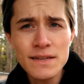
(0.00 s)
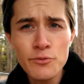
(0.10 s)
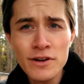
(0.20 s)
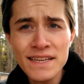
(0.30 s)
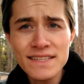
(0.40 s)

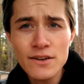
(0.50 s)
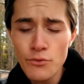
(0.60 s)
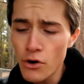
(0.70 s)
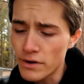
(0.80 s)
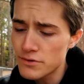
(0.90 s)
pretty easy to
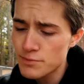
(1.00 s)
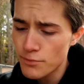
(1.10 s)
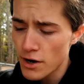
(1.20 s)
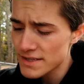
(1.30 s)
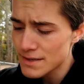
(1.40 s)
roll.
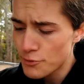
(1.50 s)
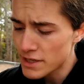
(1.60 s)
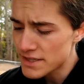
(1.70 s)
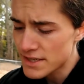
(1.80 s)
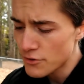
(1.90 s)

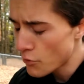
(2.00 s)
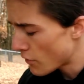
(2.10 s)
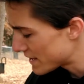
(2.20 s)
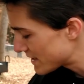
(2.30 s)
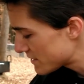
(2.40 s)

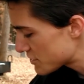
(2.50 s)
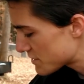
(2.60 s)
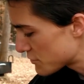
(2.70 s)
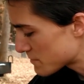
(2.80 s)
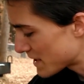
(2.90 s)
I did
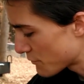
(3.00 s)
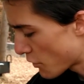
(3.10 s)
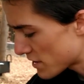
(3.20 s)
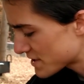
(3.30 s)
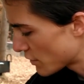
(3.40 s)
just use my
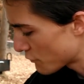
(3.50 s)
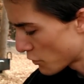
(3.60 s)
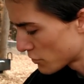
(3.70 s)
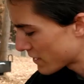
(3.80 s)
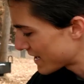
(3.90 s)
raw
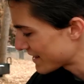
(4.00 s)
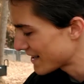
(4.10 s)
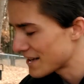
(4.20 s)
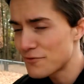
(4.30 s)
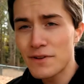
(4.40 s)
self-roller kind of
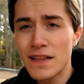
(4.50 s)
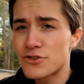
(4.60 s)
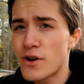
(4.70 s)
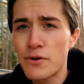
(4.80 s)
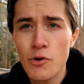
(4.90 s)
thing. I didn't feel
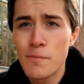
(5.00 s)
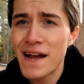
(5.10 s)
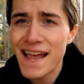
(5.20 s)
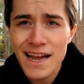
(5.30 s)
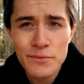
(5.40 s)
like trying to roll
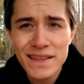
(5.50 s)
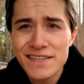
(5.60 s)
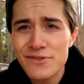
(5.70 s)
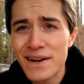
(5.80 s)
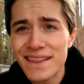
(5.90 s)
by hand with
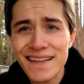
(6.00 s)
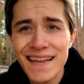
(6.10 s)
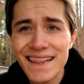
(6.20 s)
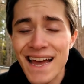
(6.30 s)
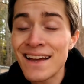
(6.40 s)
this or anything
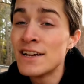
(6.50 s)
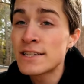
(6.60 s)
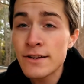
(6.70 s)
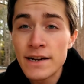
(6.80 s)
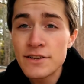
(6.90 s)
like that.
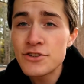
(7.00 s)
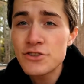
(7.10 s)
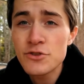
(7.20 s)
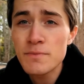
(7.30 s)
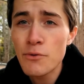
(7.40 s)
So I did
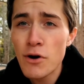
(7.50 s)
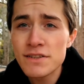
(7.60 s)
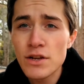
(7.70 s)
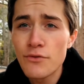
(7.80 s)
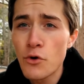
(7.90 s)
just use my raw
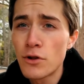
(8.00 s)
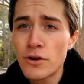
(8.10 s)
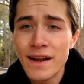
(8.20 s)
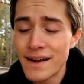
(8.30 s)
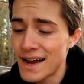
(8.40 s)

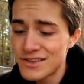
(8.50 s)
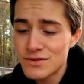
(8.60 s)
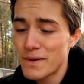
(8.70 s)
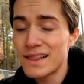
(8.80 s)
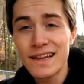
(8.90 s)
self-roller, and I
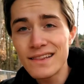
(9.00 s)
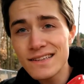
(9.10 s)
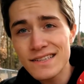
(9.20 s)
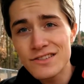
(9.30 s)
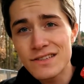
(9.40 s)
just went like
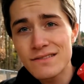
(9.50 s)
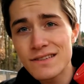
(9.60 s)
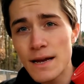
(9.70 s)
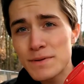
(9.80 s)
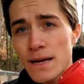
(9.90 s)
this and just
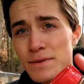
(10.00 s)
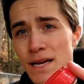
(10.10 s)
tap,